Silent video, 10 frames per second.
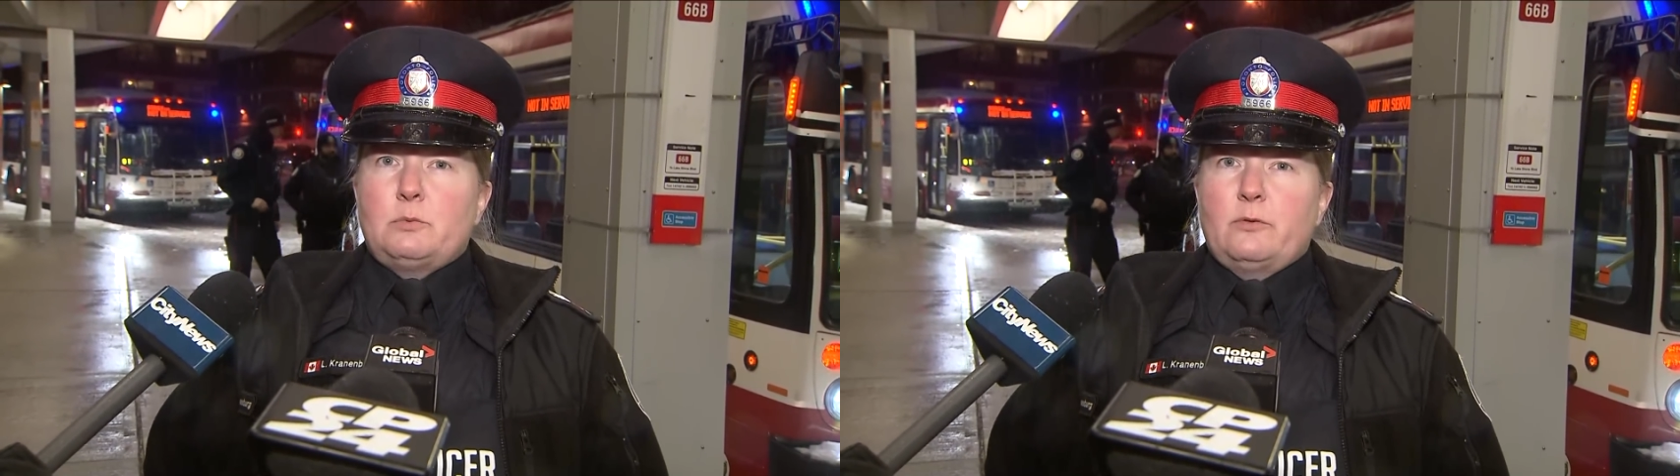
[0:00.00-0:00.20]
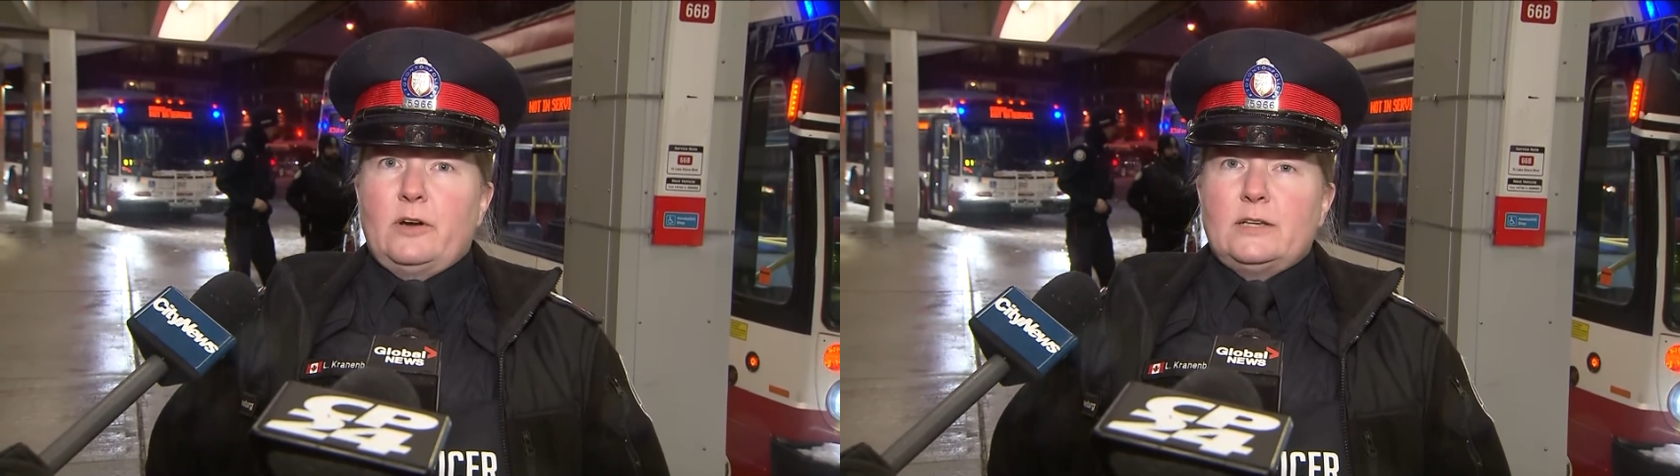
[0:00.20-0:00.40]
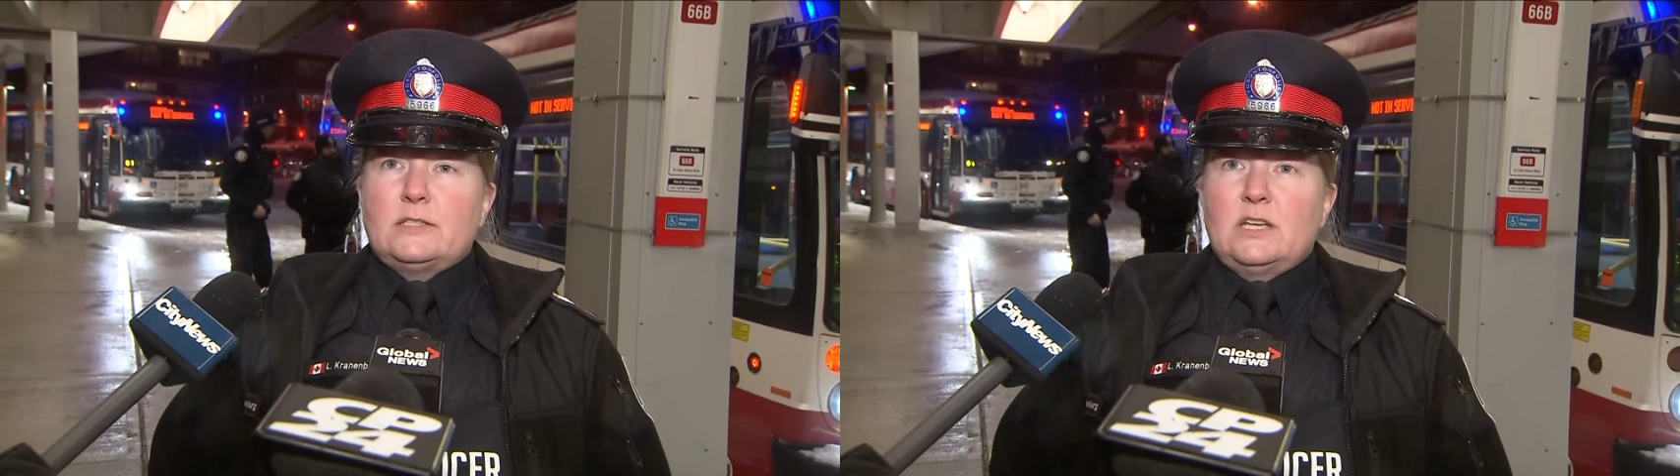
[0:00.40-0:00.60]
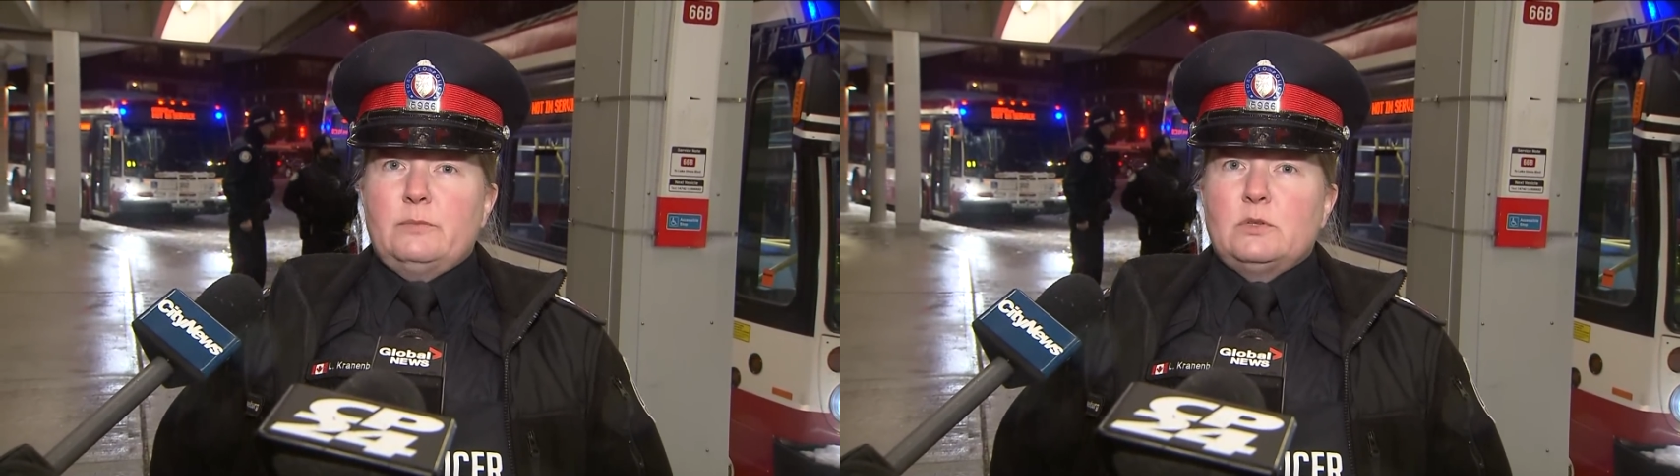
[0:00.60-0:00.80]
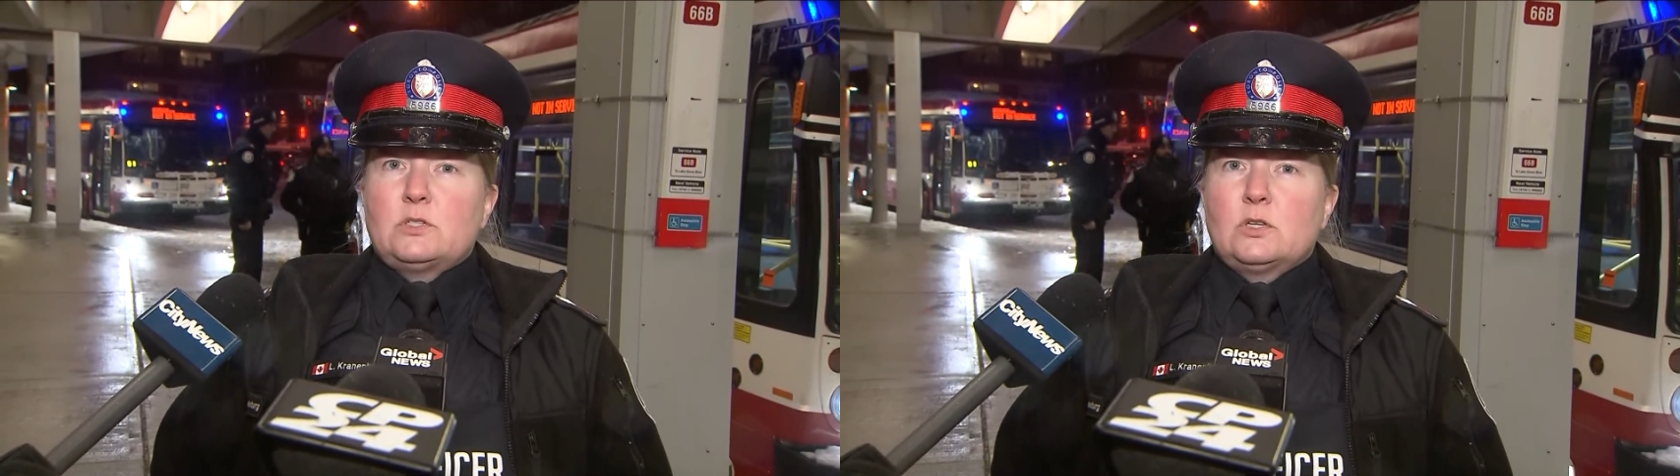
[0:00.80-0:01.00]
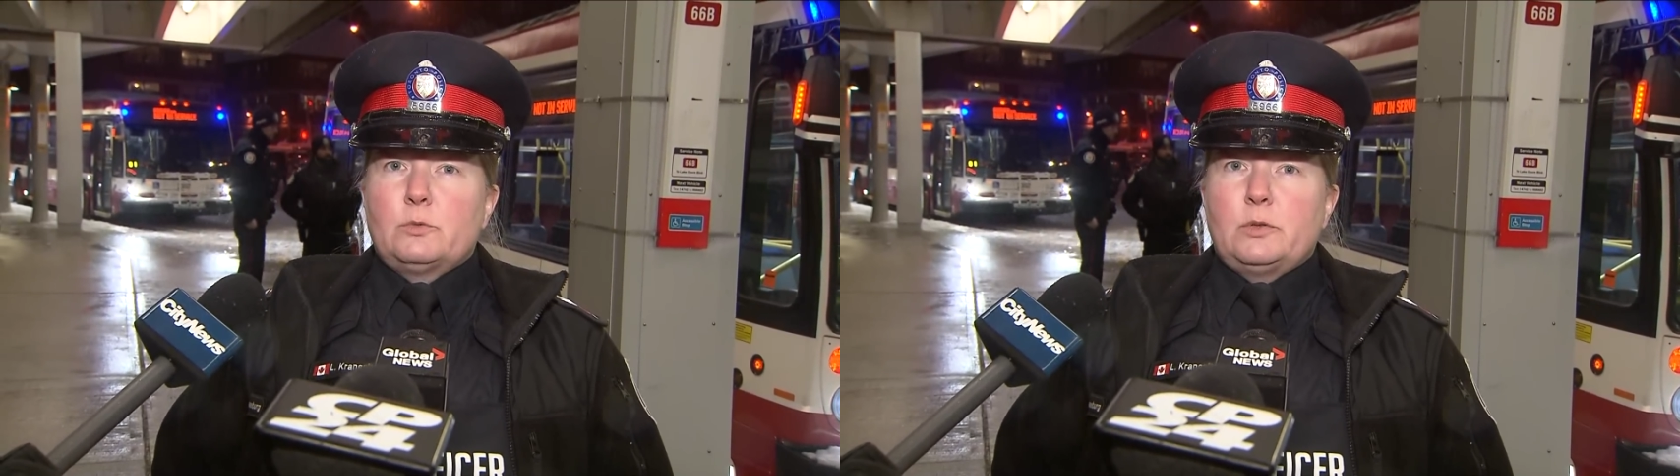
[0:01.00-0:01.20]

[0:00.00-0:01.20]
to provide statements to the